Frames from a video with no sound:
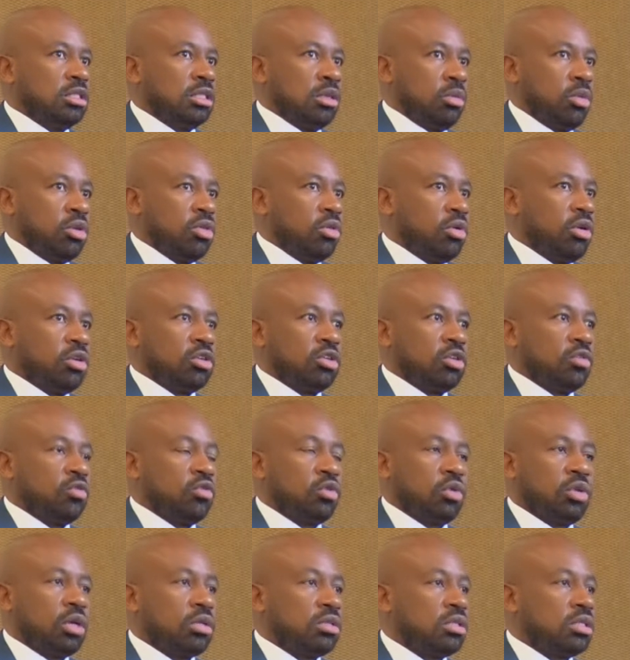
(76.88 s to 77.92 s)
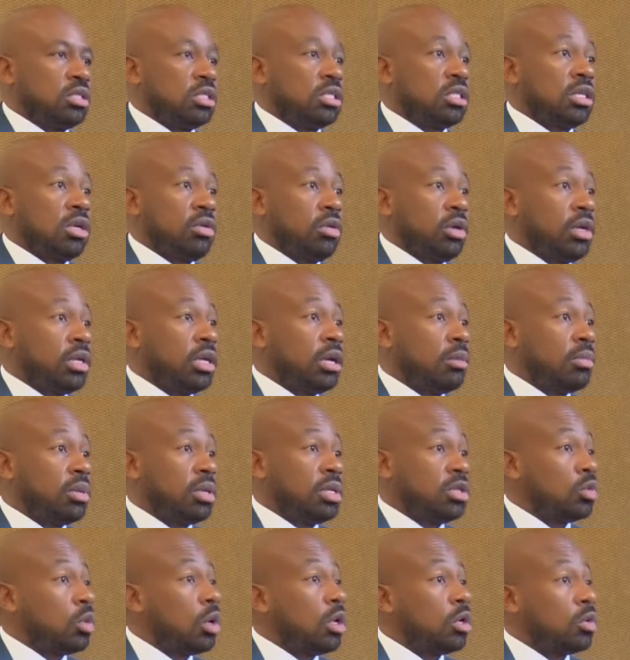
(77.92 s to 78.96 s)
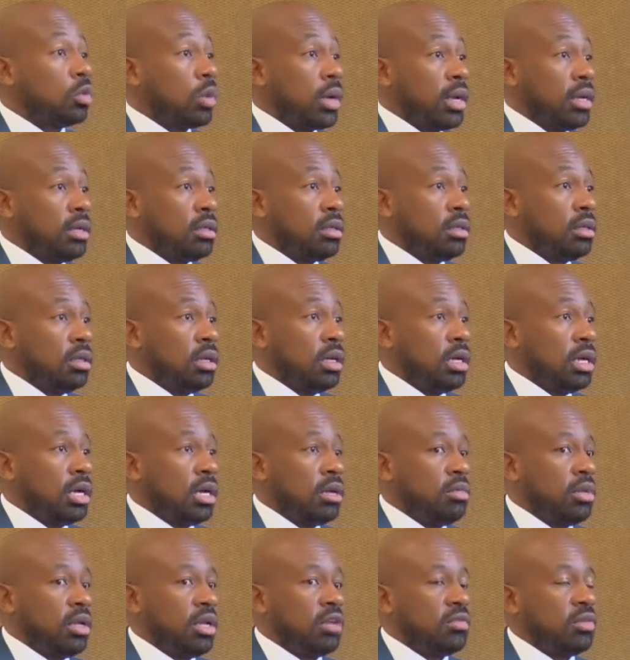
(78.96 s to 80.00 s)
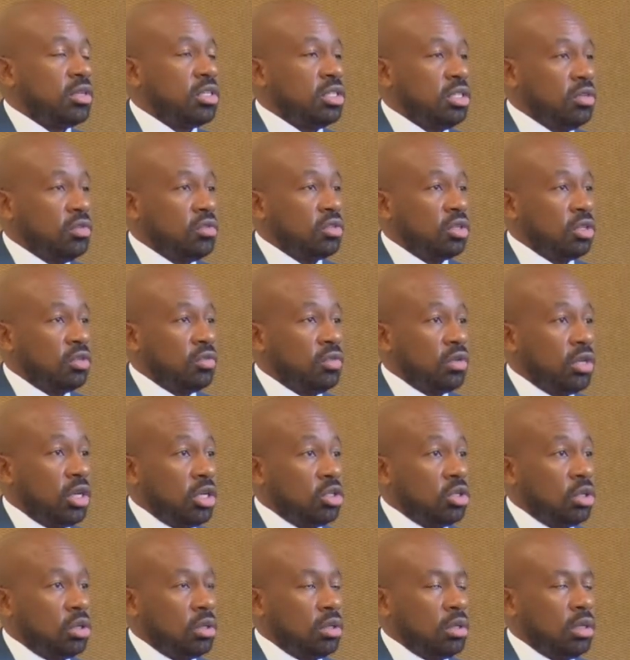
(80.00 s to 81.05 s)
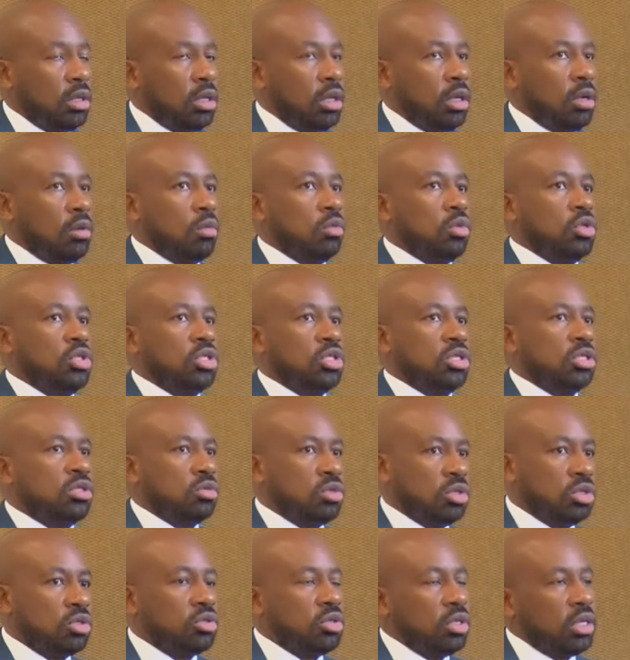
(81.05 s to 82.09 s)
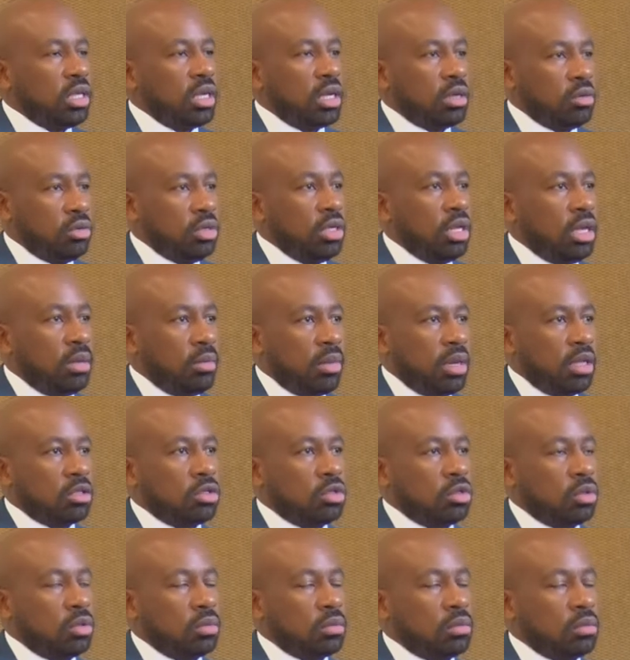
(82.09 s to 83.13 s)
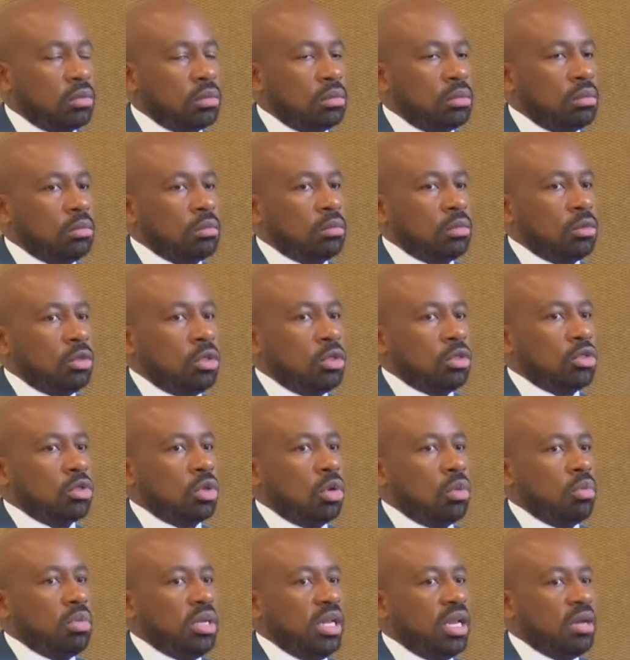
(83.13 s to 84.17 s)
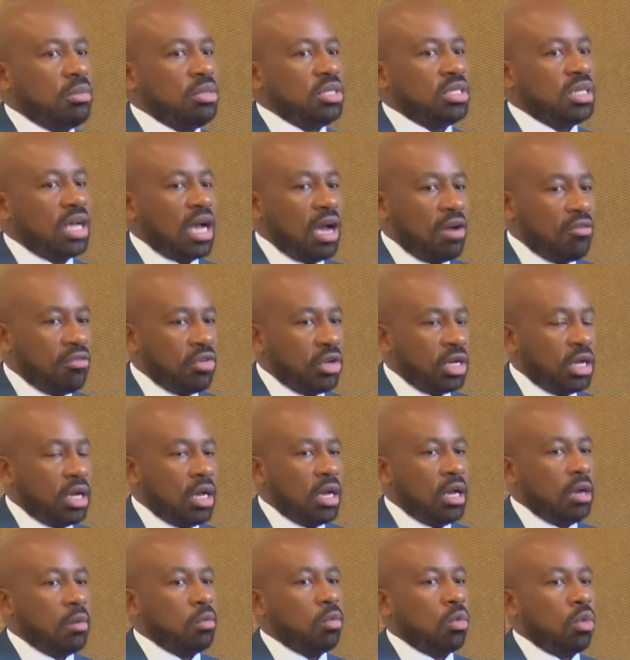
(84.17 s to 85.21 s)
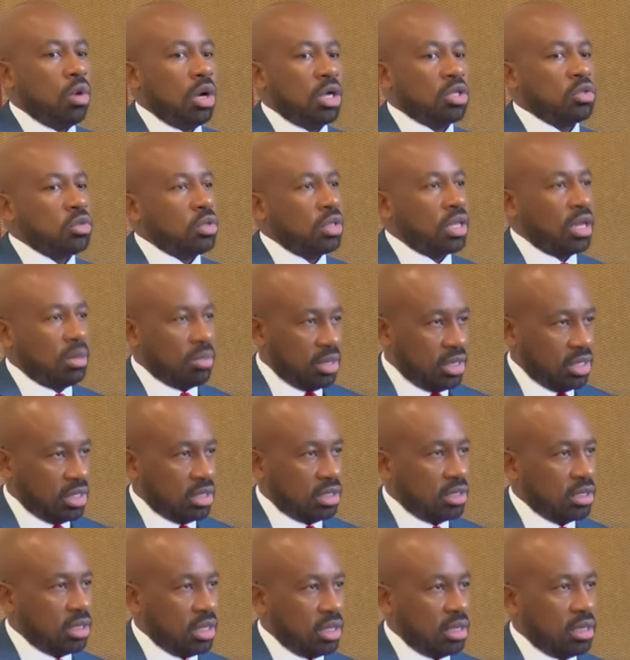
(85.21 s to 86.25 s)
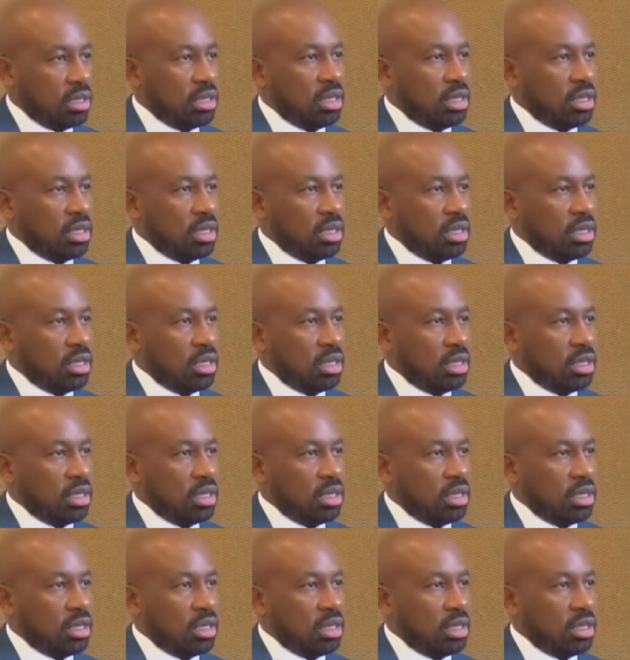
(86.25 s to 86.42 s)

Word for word: somewhere in the region of 2,600 companies worldwide uh, that have achieved certification, which is which is really a, really a milestone. So B Lab East Africa works with companies in,